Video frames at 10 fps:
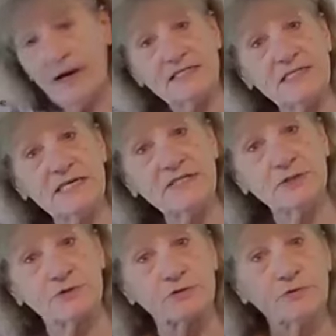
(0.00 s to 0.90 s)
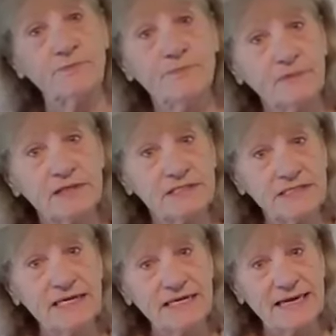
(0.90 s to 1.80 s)
my sister
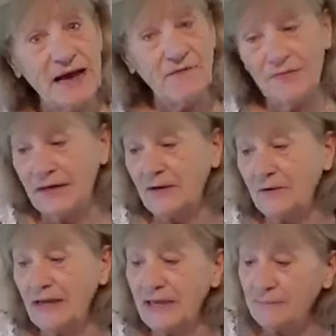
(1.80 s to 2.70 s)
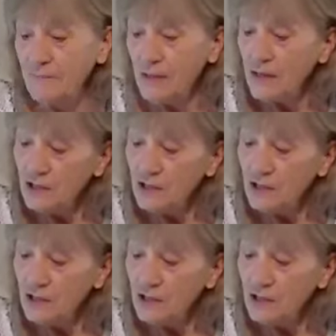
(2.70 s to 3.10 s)
seen it out there and